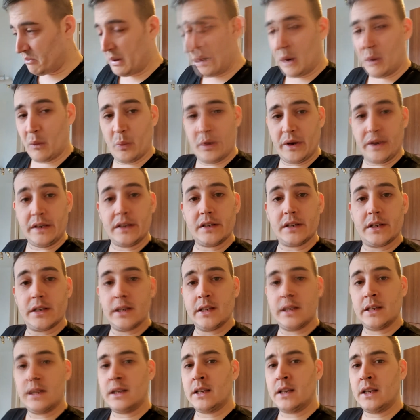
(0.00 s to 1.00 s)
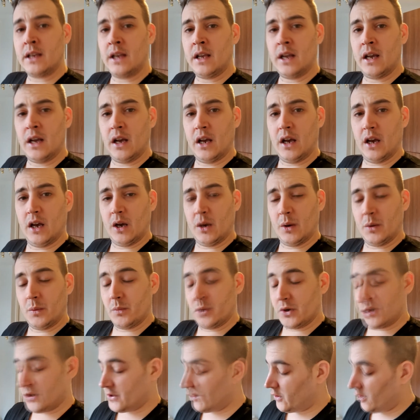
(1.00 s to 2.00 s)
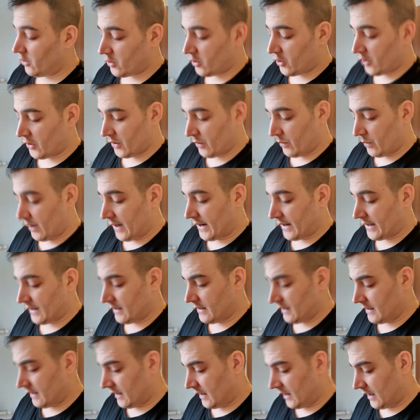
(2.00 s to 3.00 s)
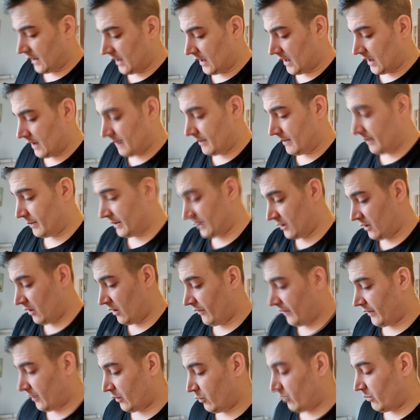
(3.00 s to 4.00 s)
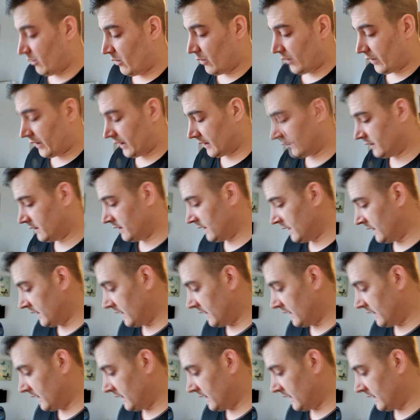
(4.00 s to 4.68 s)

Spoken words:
about a week, which has not gone away. I've been coughing all morning.